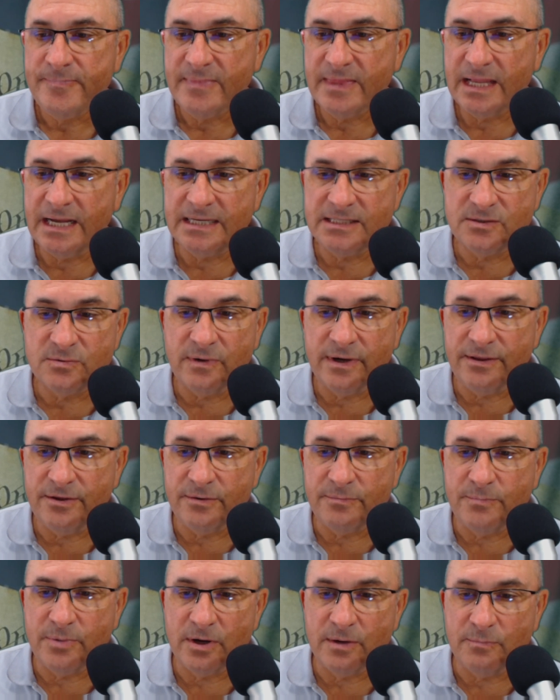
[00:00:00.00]
That's why
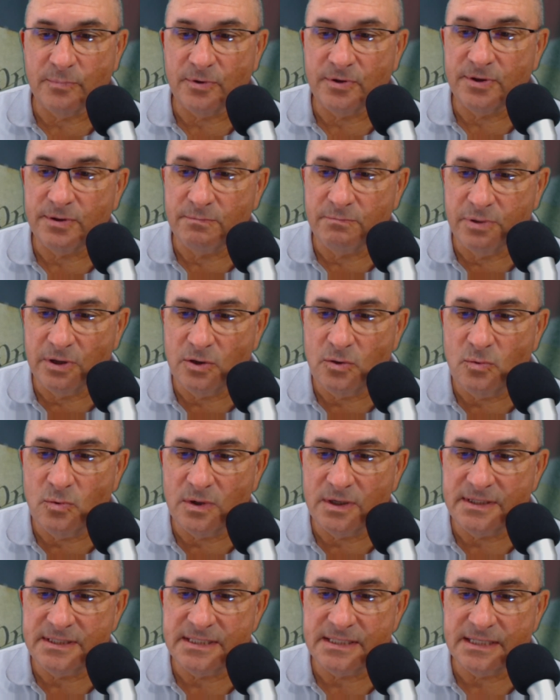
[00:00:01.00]
they're purple. The blue
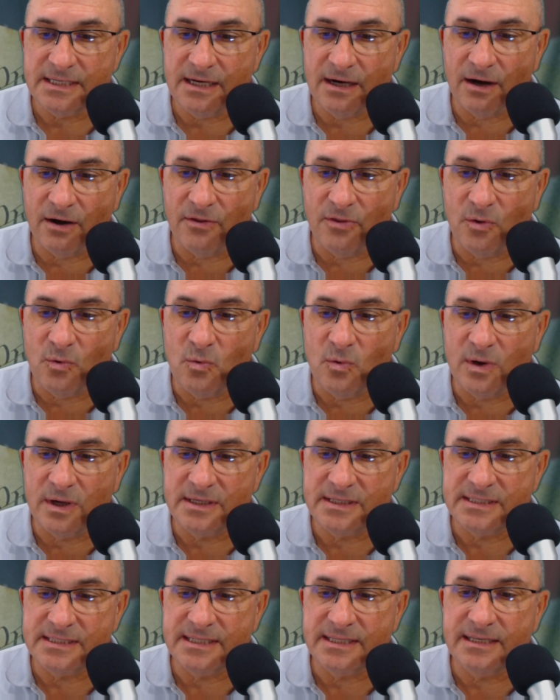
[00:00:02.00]
ones are the
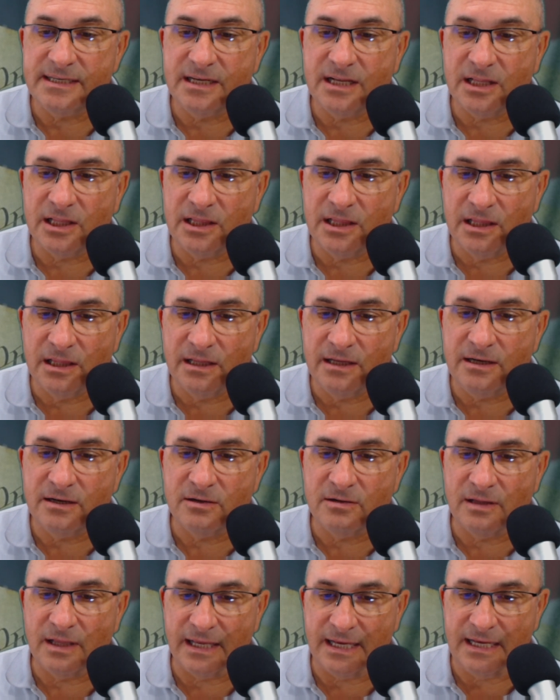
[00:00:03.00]
ones that
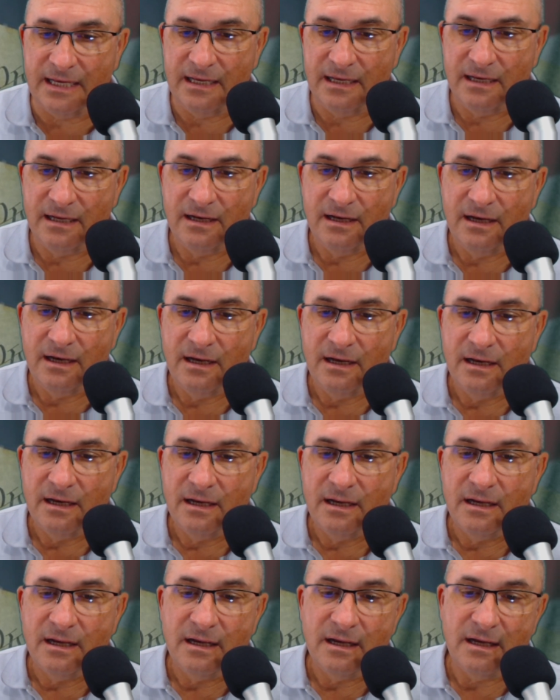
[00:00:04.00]
clearly
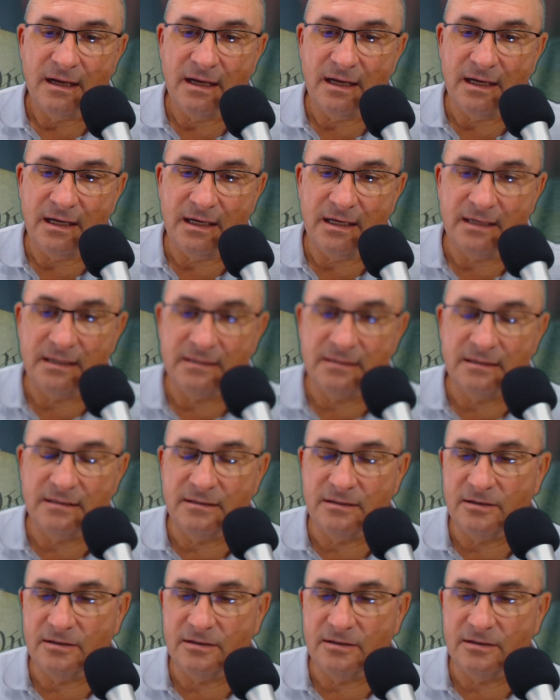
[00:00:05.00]
were